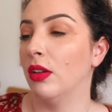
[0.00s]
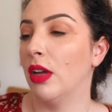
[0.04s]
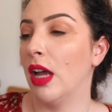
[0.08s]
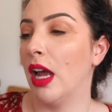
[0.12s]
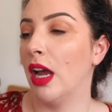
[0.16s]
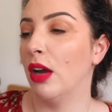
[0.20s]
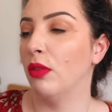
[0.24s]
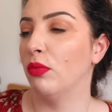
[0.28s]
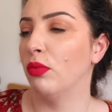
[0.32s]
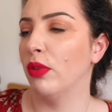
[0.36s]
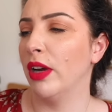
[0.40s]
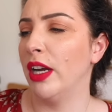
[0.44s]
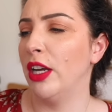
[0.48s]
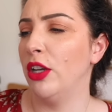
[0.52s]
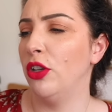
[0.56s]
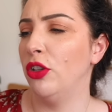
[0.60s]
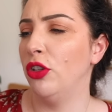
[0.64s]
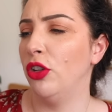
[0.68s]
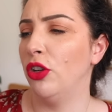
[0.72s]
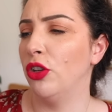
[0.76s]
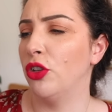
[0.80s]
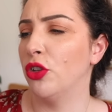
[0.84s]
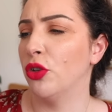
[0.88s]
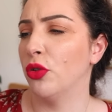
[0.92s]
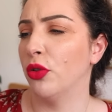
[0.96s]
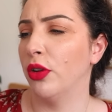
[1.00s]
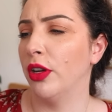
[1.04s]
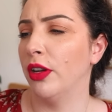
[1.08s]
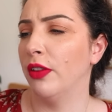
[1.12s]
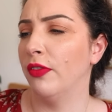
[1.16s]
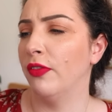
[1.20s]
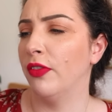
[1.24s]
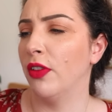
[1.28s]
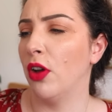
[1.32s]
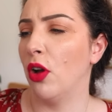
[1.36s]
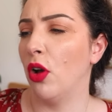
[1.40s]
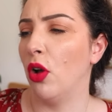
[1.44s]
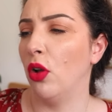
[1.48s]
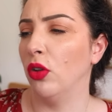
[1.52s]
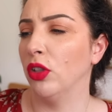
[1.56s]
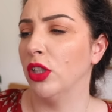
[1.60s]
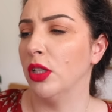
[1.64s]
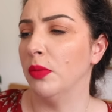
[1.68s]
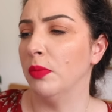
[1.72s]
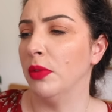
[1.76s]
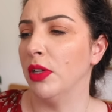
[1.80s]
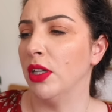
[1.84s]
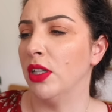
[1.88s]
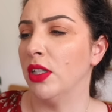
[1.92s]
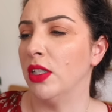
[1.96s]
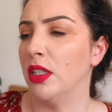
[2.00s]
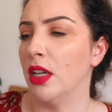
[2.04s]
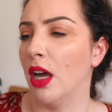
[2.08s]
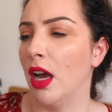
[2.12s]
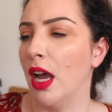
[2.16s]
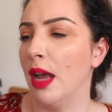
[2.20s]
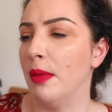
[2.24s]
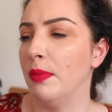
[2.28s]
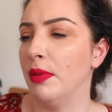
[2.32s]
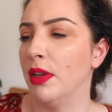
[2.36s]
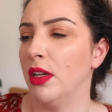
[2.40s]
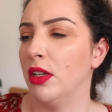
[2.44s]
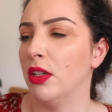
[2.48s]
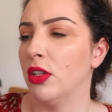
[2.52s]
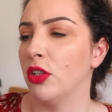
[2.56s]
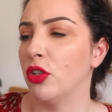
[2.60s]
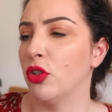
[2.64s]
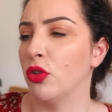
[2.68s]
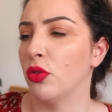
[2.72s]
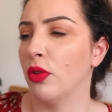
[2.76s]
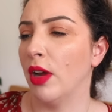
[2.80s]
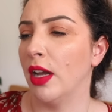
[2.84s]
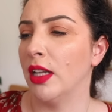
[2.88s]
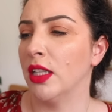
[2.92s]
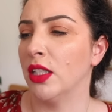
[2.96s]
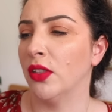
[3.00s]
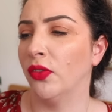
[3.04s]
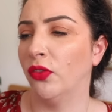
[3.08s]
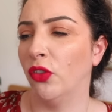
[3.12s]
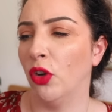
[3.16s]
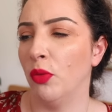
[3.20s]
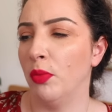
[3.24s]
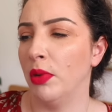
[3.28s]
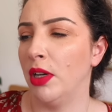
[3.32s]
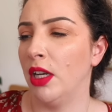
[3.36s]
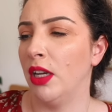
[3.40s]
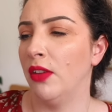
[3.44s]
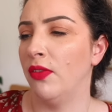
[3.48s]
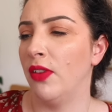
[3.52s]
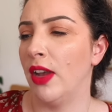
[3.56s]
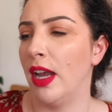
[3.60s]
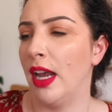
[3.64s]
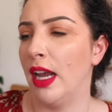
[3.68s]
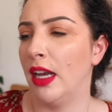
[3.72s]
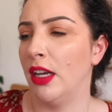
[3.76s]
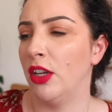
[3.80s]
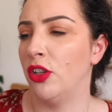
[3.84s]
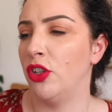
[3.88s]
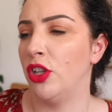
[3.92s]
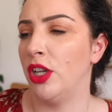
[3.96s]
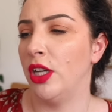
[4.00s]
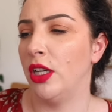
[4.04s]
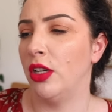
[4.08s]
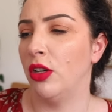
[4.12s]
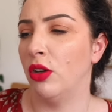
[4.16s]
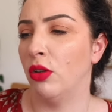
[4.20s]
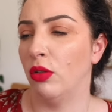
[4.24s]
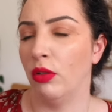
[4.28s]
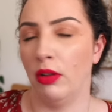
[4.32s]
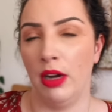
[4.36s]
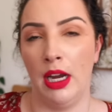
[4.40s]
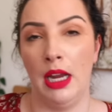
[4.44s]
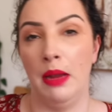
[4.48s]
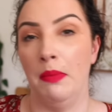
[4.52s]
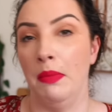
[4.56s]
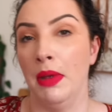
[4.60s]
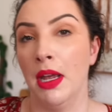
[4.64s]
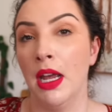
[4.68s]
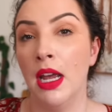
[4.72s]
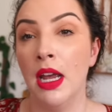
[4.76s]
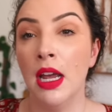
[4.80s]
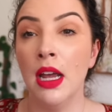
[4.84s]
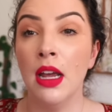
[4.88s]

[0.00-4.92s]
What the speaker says: Re-Nutriv Ultimate Diamond Transformative Energy Cream.